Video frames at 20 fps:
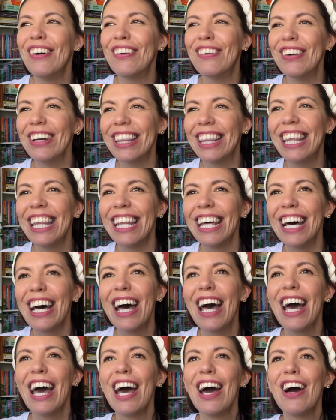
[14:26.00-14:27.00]
with the,
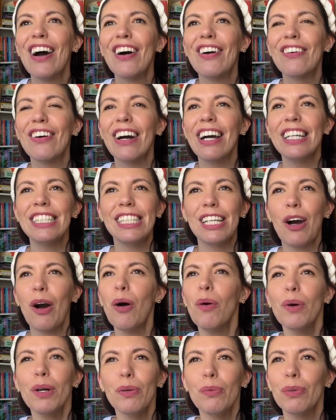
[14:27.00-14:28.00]
is it
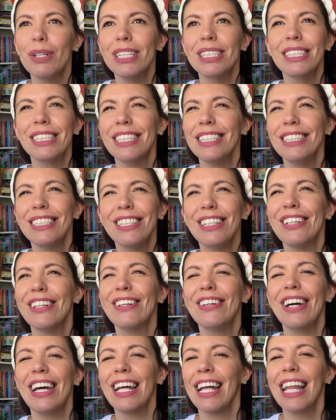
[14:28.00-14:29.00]
Owen Wilson
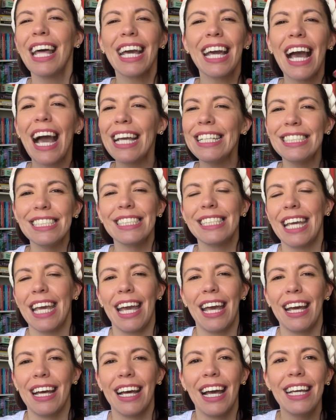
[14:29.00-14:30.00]
too? Like, I just can't.